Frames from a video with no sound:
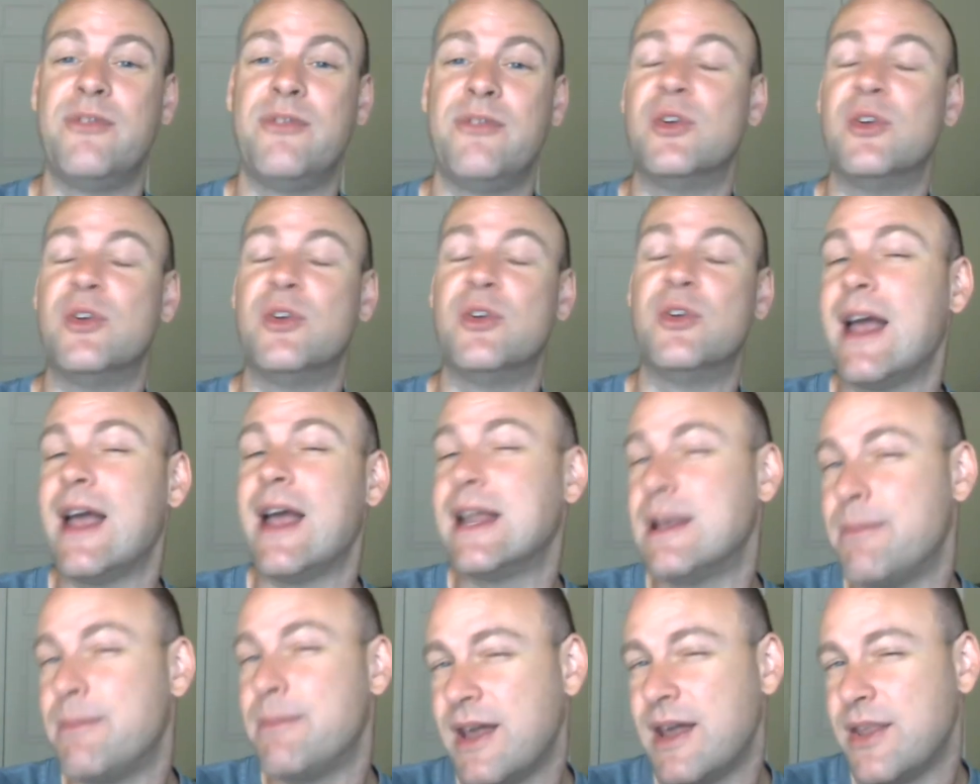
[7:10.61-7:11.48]
you'll find
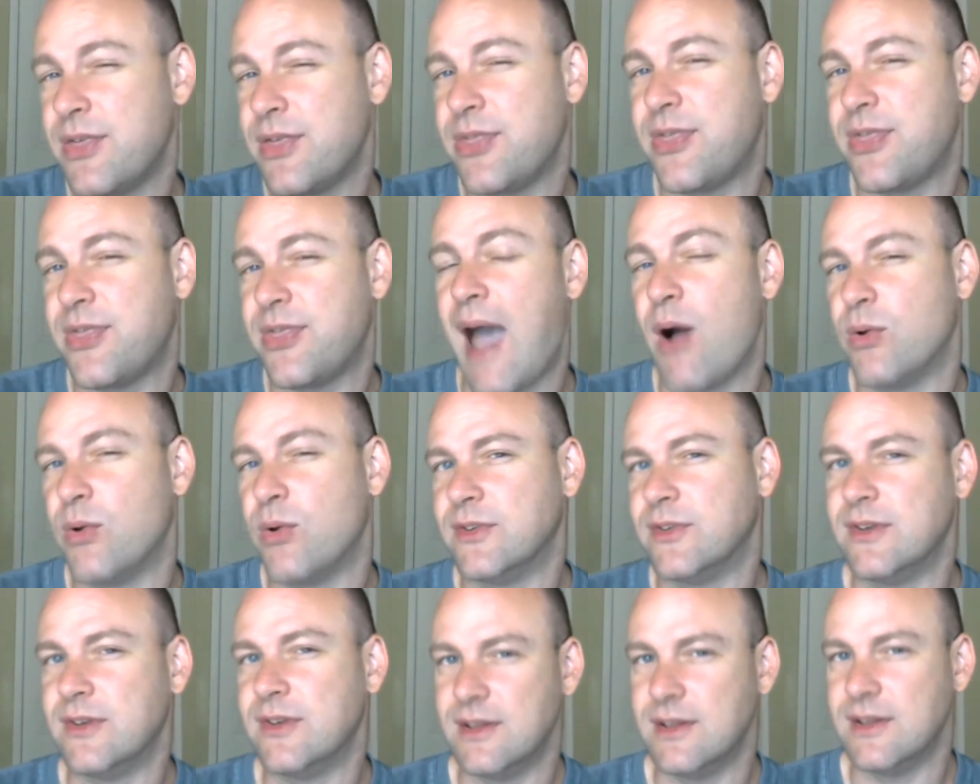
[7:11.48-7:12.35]
about
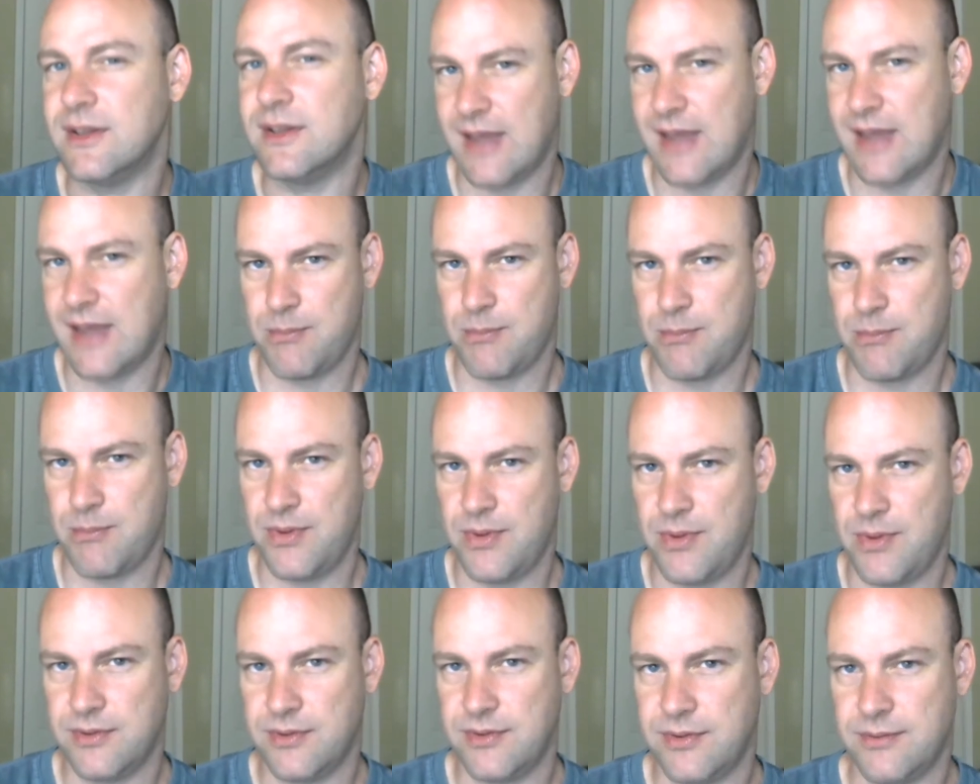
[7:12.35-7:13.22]
1,000
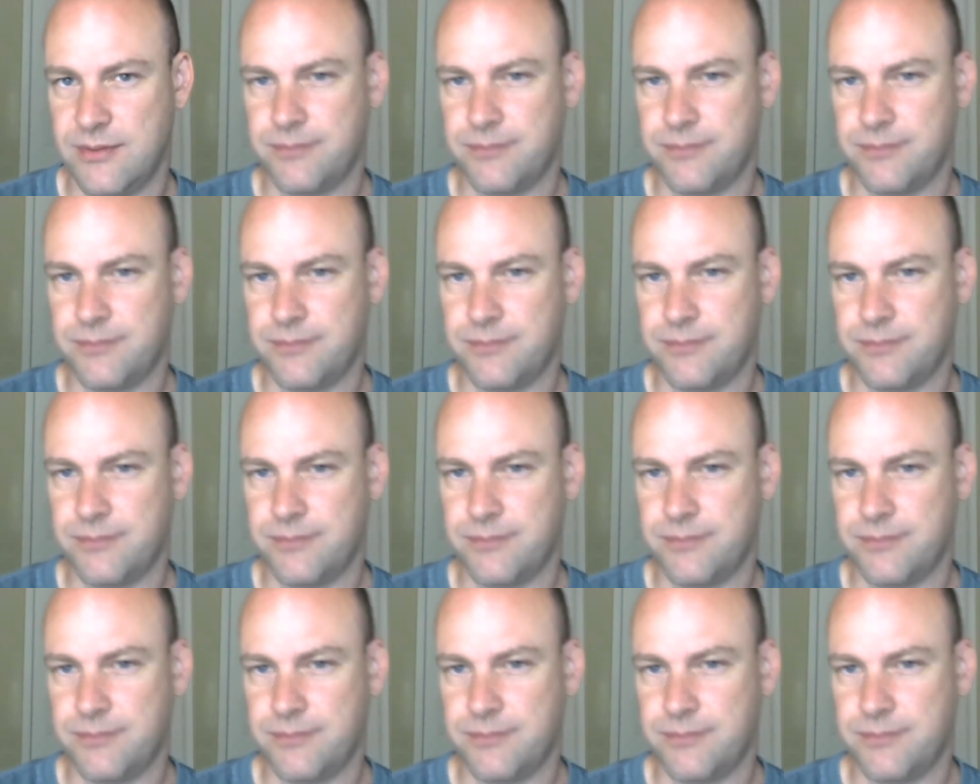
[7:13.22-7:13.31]
examples.